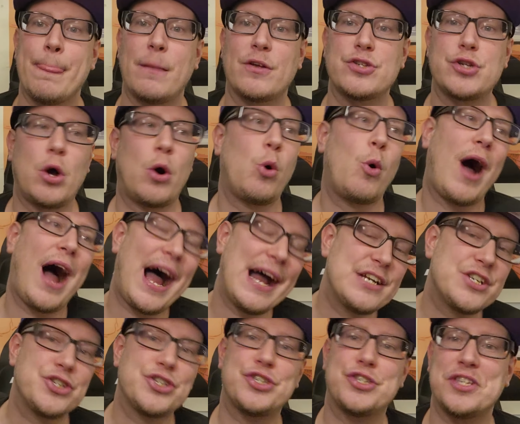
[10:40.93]
So I
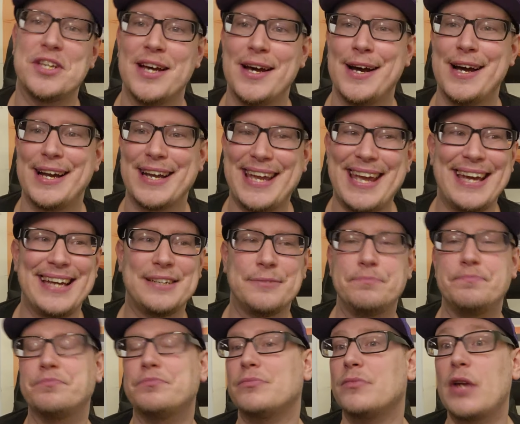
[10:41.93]
just,
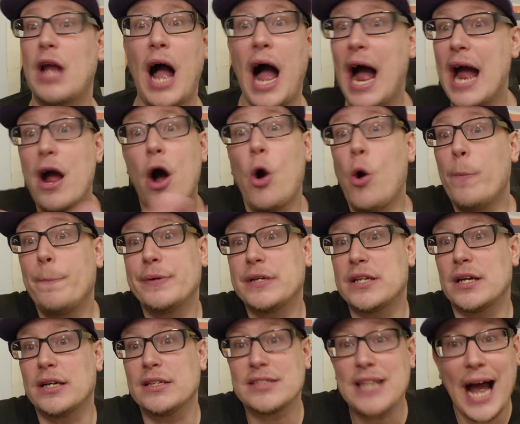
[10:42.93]
again, I hope it
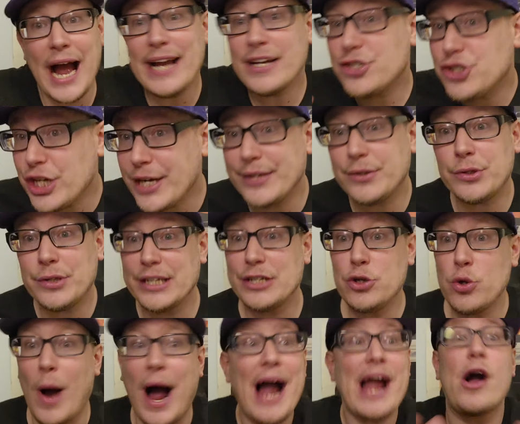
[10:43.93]
does. I genuinely
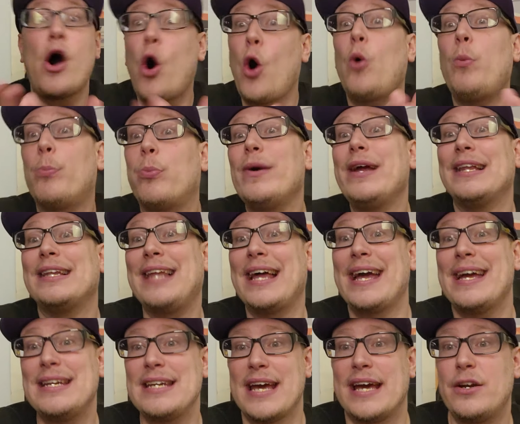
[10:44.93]
do. I hope we
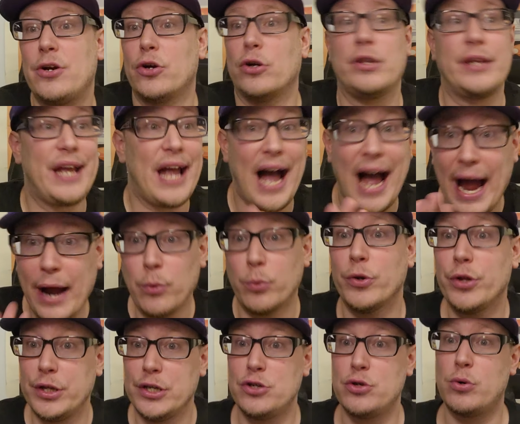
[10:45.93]
land Dan Hurley. I
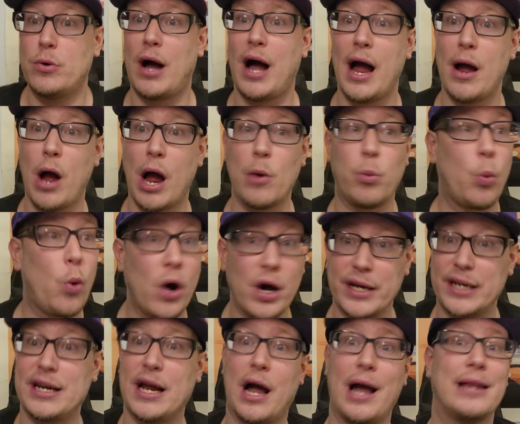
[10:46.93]
really do. I
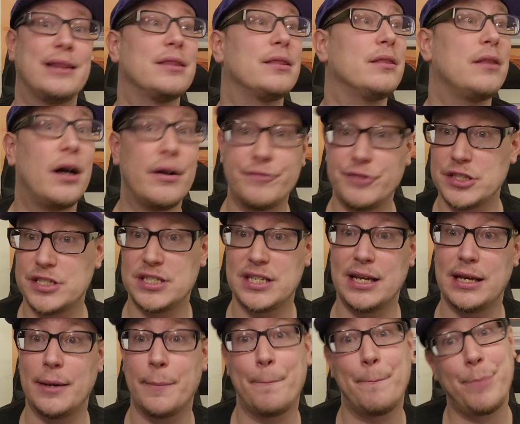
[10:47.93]
want it. I love to see
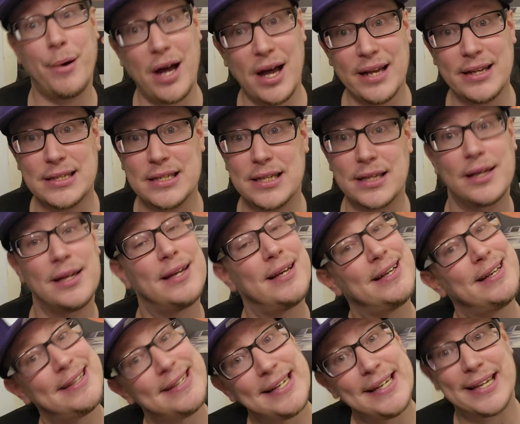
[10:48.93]
it. But,
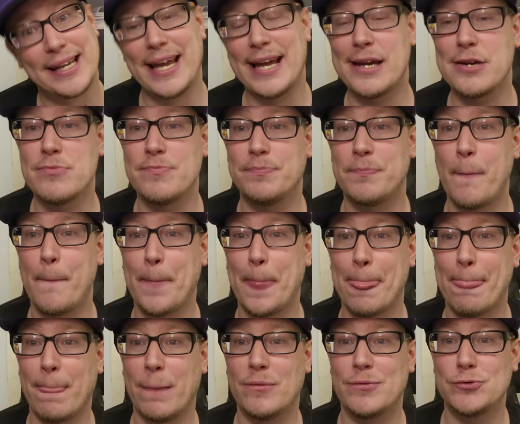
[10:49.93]
again,
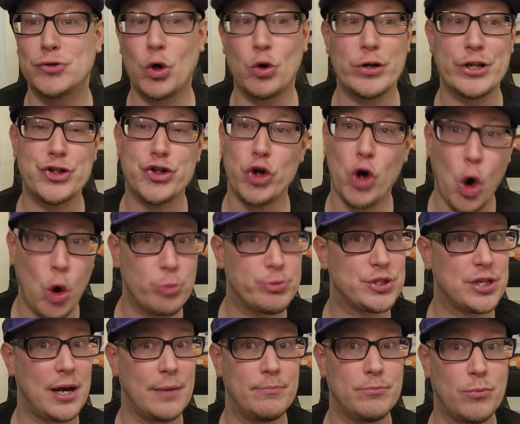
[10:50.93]
don't get your
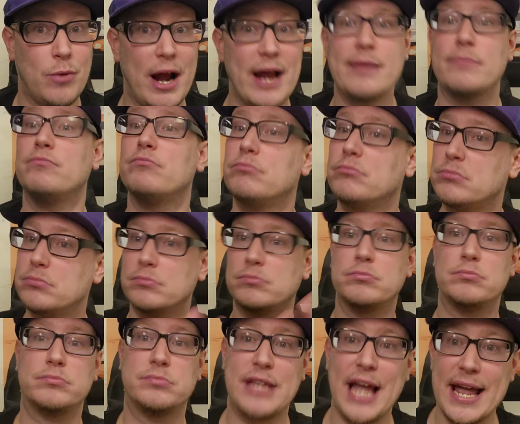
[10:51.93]
hopes up. Right?
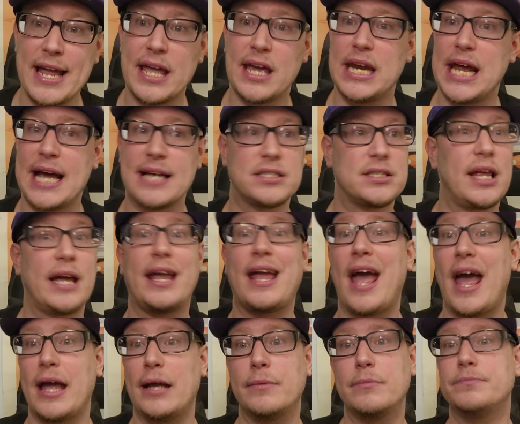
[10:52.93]
Take it as like,
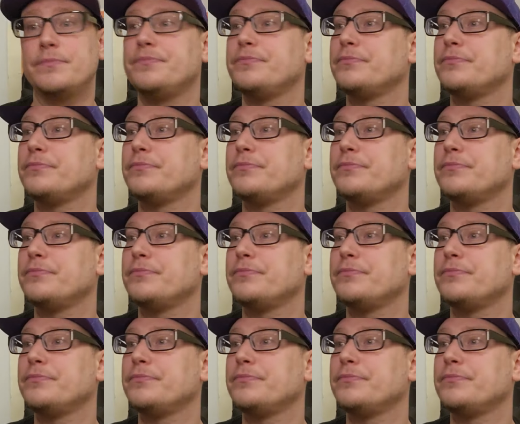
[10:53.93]
hey,